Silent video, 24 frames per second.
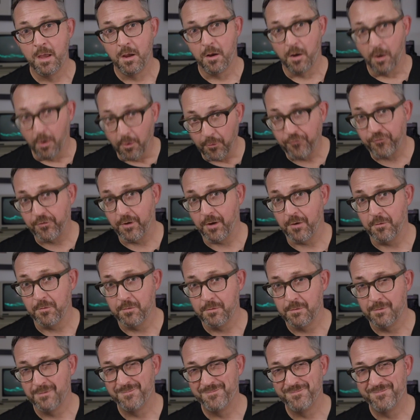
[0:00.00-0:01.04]
Also,
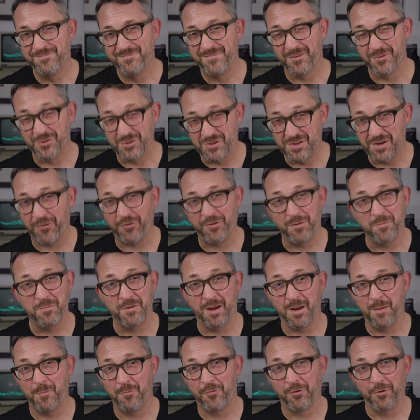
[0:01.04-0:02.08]
there's just
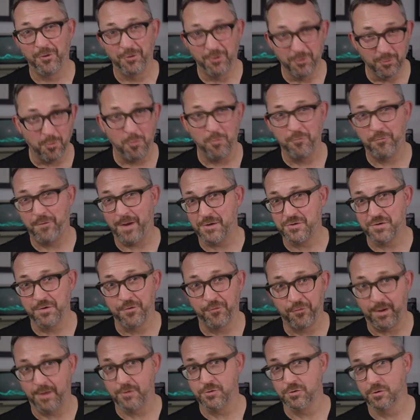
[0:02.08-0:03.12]
sometimes good old-fashioned
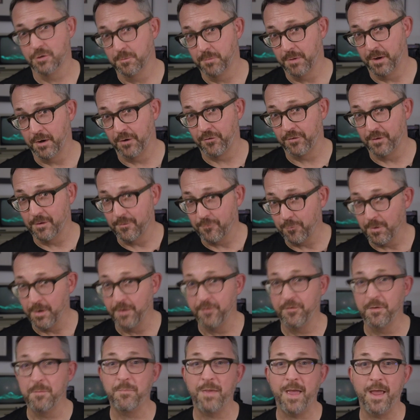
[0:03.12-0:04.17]
scheduler bugs, and if one
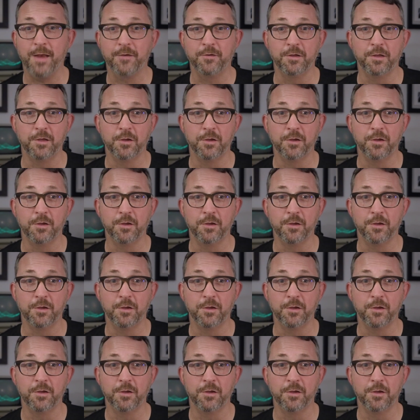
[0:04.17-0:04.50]
is impacting